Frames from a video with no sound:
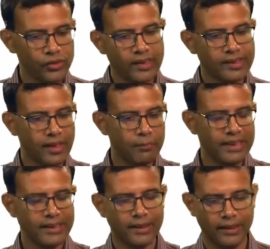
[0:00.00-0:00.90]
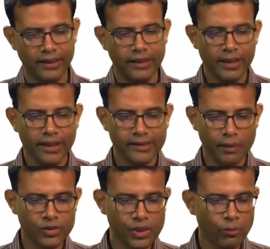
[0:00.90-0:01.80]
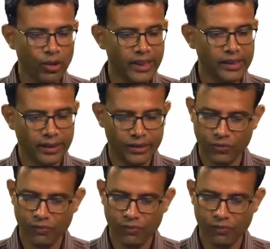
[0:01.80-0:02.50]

So, these are basically some simulations